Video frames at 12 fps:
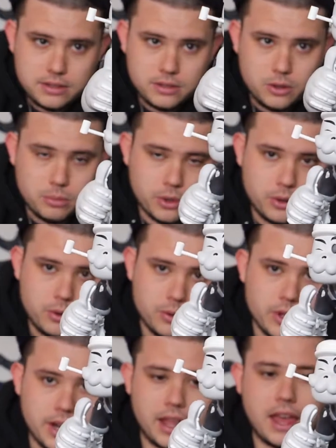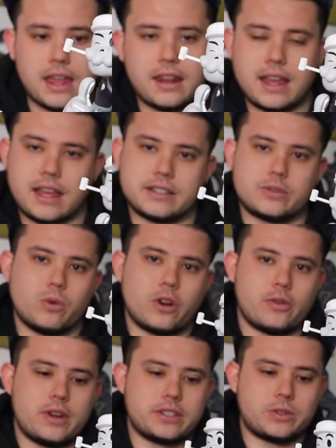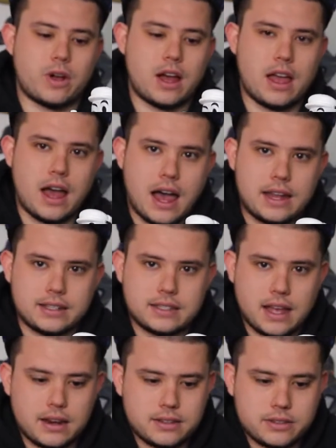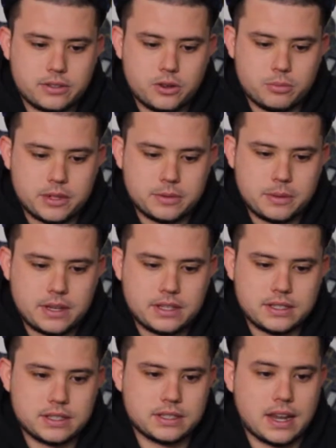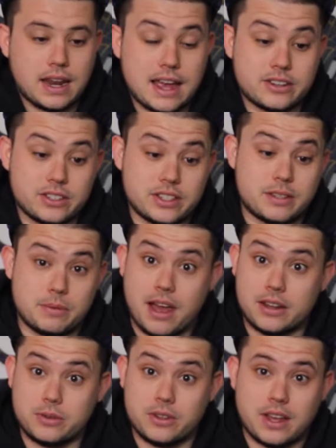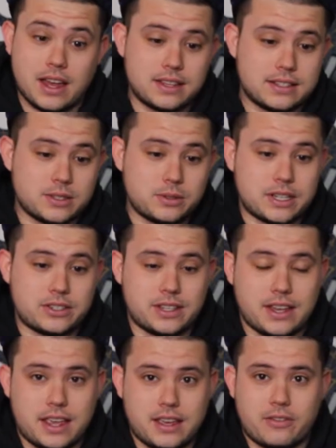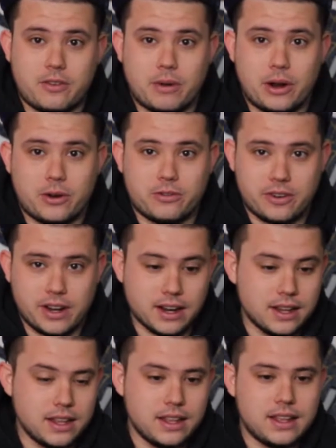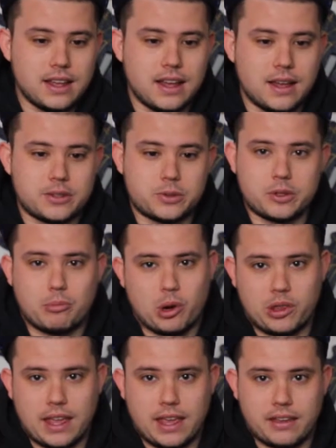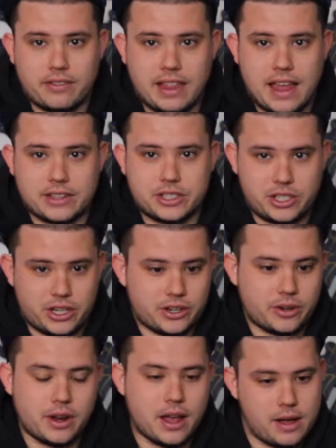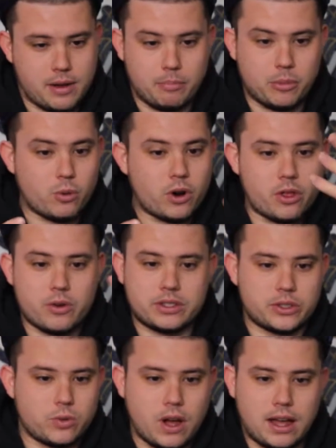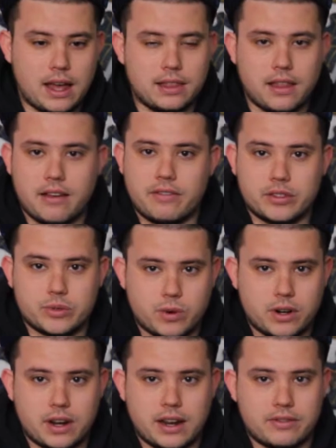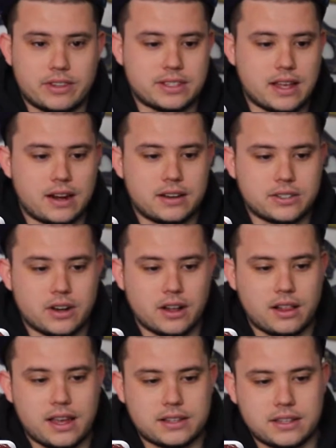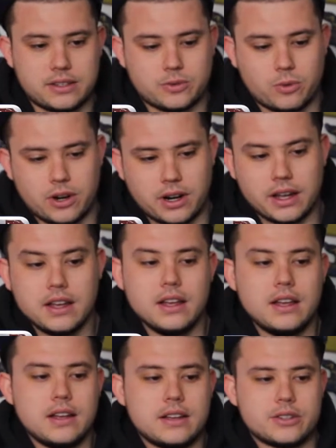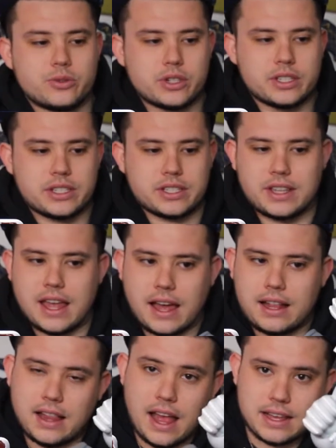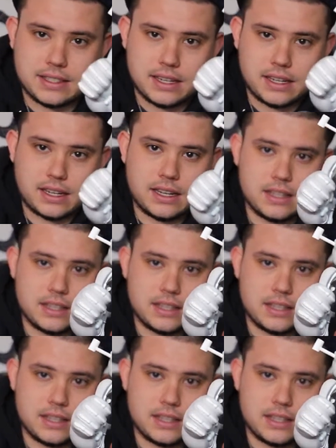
super cool, and again, I guess one of the reasons why I decided to scoop this piece, and actually, to be honest with you guys, this was actually a gift from my girlfriend. This was a birthday gift last year, but one of the reasons why I love his work and I've decided to start collecting his work is really just that classic